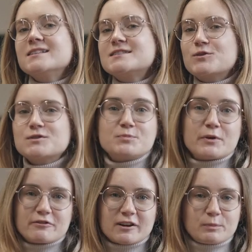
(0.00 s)
So it's
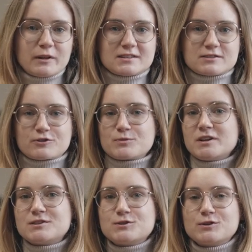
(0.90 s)
perfect place for
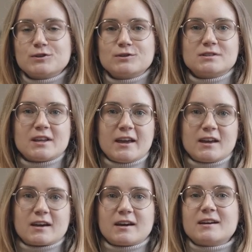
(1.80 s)
me to
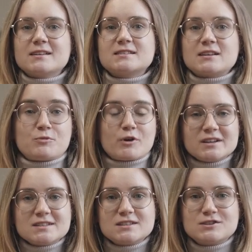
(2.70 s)
take some
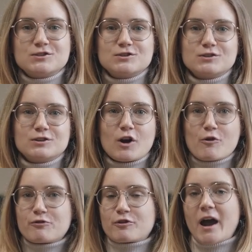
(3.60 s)
rest, to
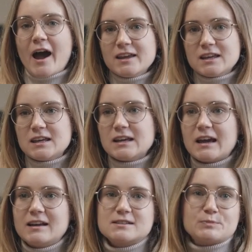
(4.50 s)
go for hiking
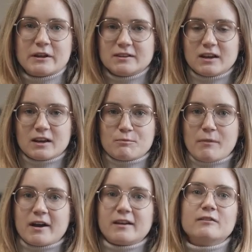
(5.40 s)
and spending
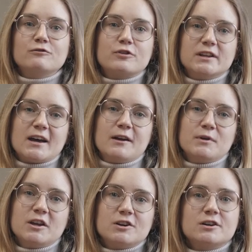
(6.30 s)
my free
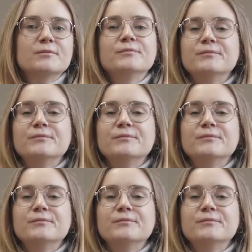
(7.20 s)
time here.